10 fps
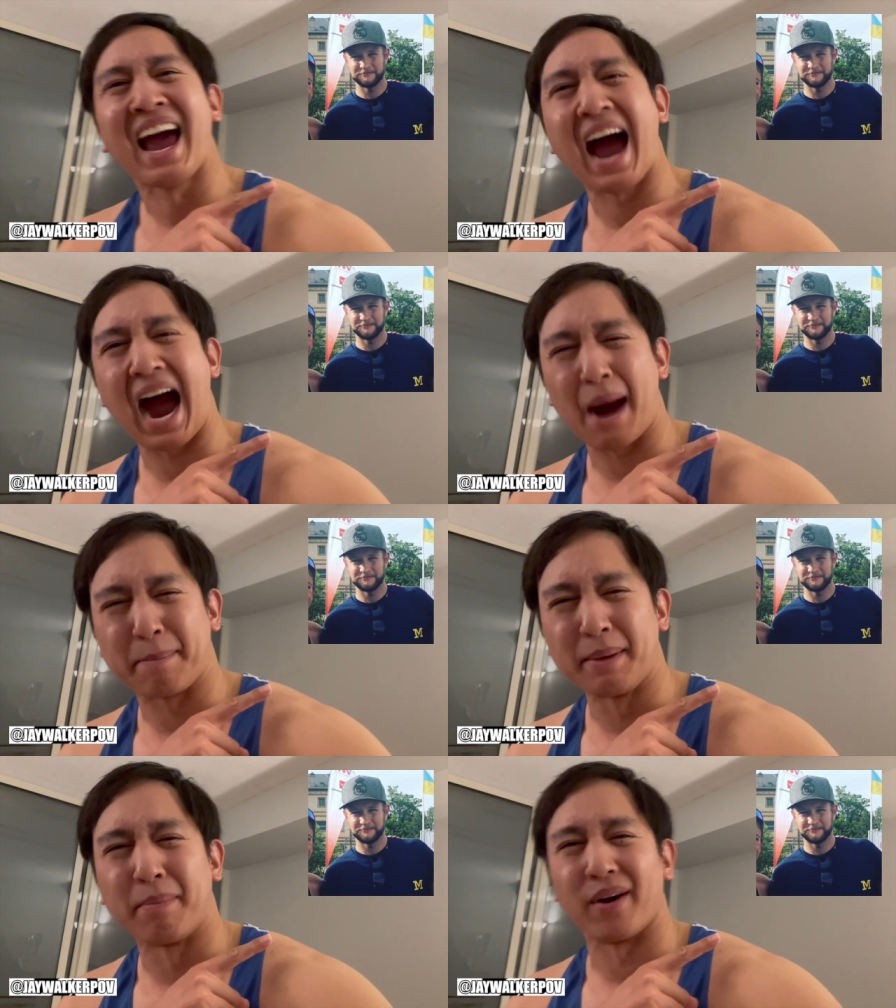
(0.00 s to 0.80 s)

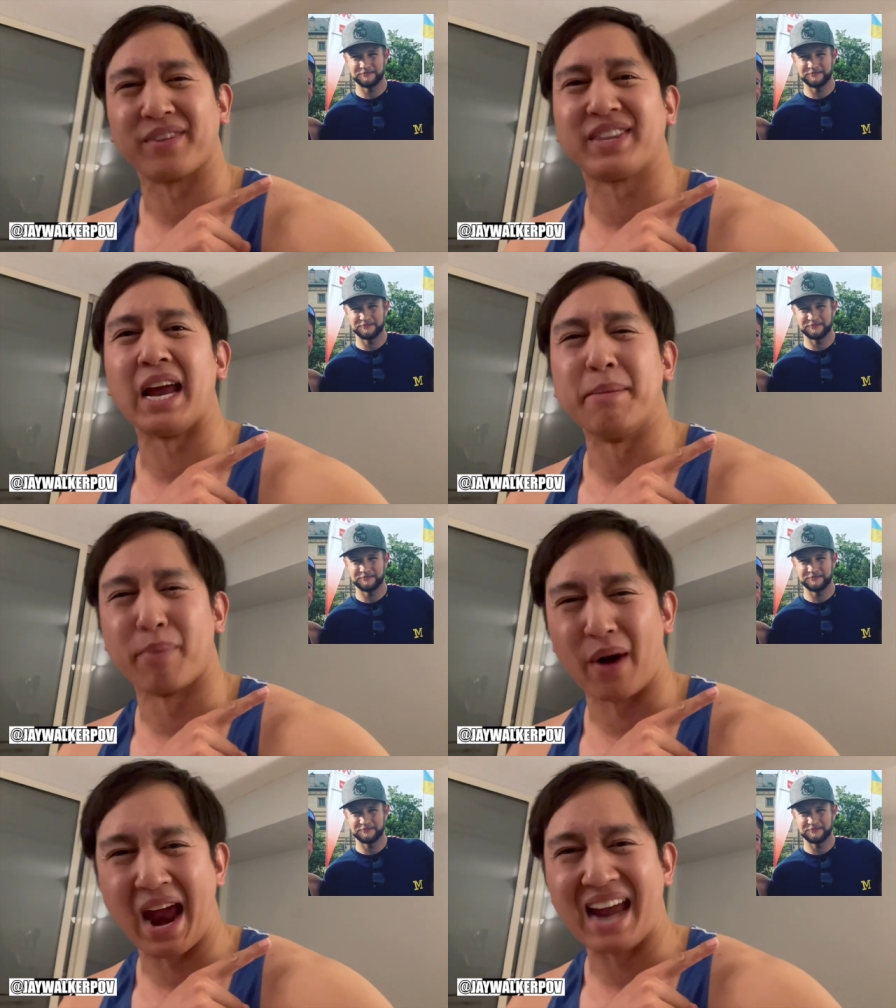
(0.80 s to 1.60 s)
Happy birthday,
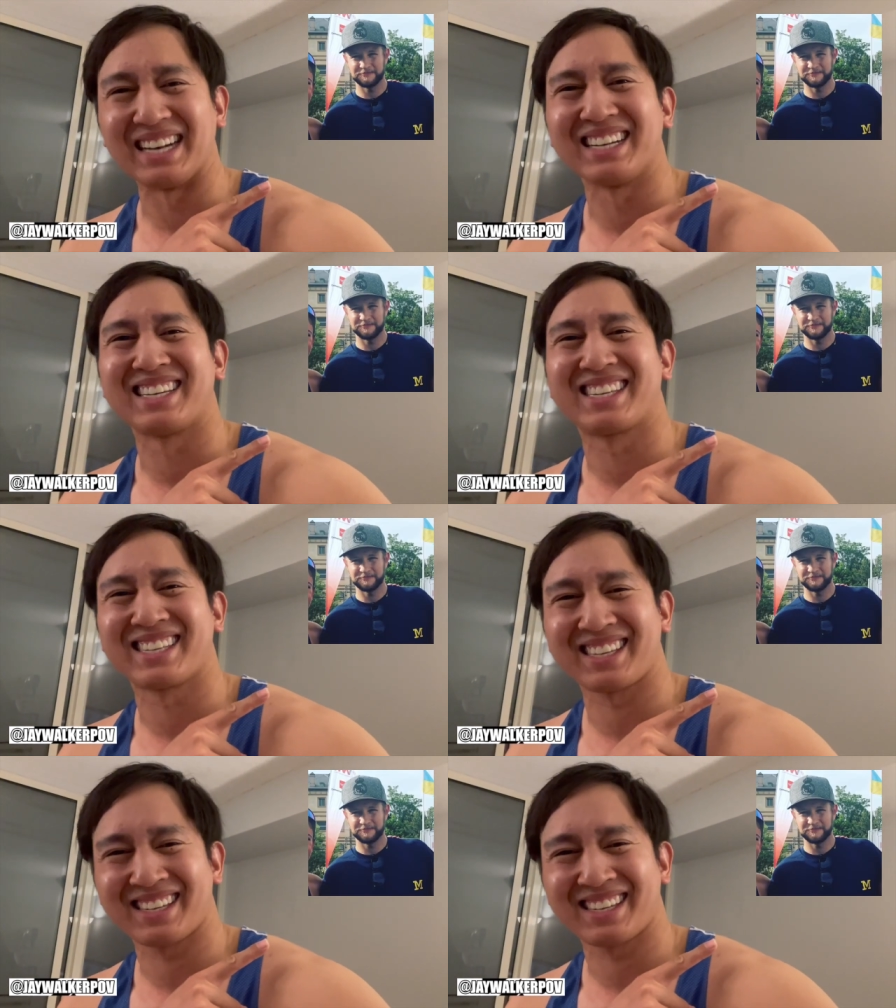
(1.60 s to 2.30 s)
Brent.